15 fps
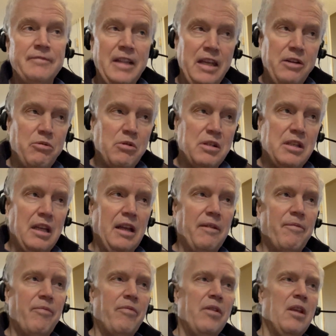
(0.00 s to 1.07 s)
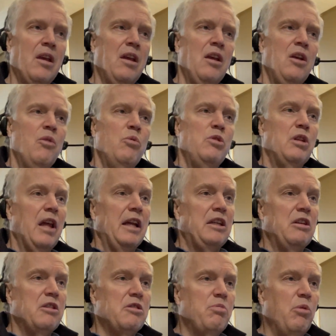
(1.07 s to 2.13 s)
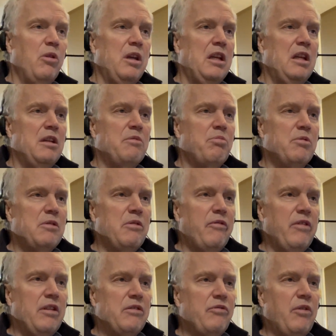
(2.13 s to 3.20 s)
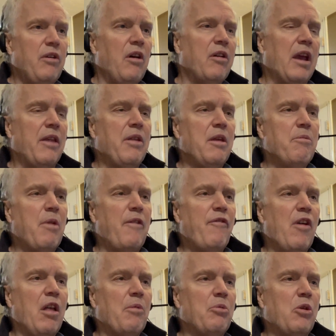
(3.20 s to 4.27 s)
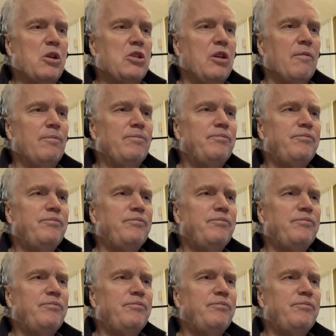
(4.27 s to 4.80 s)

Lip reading: Interesting. Would you like to explain any specific this for? Okay, and then my follow-up question.